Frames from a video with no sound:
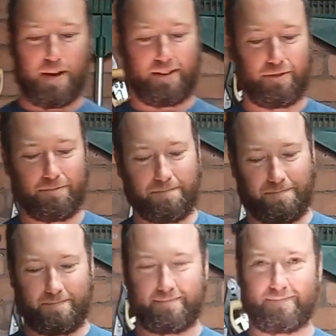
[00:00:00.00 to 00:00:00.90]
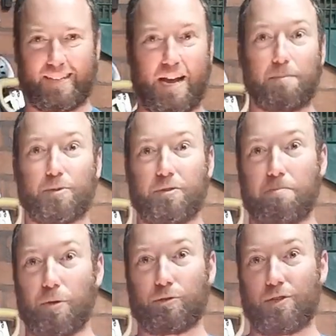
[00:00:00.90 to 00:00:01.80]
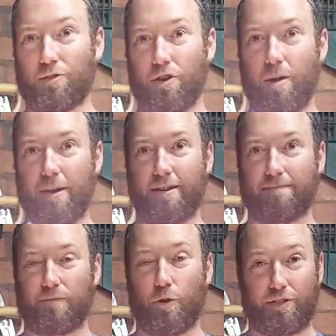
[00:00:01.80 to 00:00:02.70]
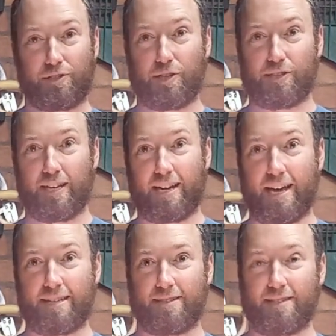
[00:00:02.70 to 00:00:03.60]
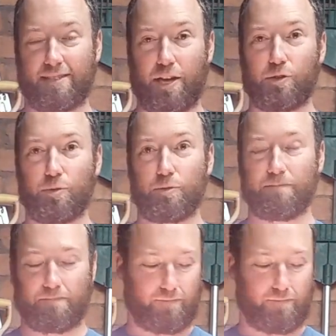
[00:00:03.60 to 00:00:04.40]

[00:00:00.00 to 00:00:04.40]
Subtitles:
panel. It comes with a built-in timer on a 16/8 schedule.